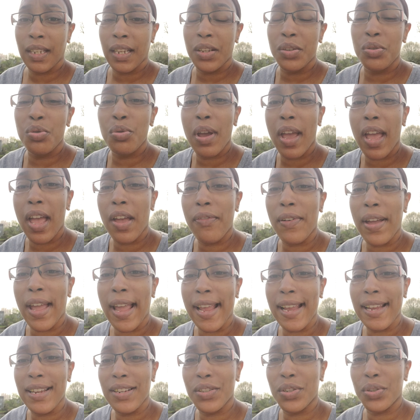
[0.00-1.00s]
You have
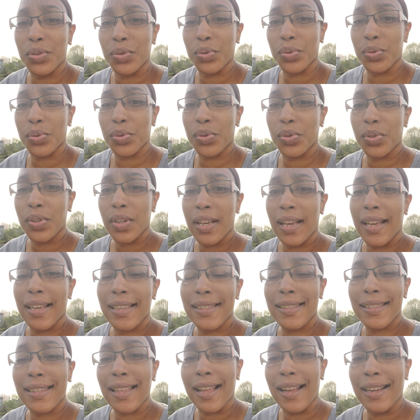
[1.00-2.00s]
angels
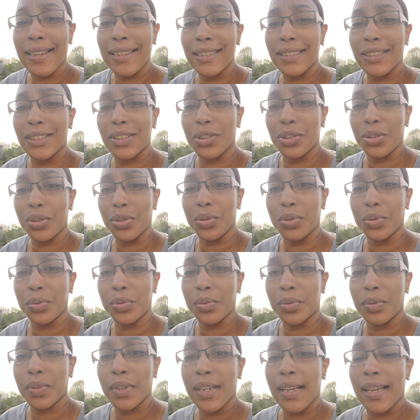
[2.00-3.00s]
assigned to you,
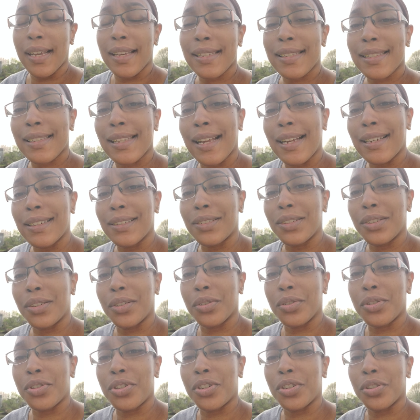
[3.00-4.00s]
assigned to
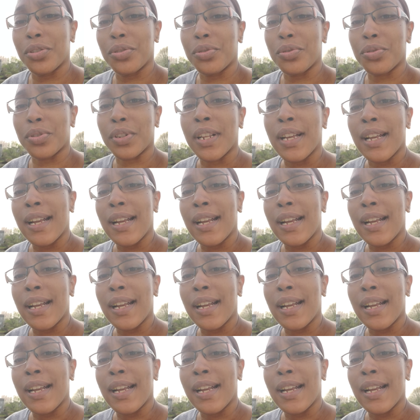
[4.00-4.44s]
your children,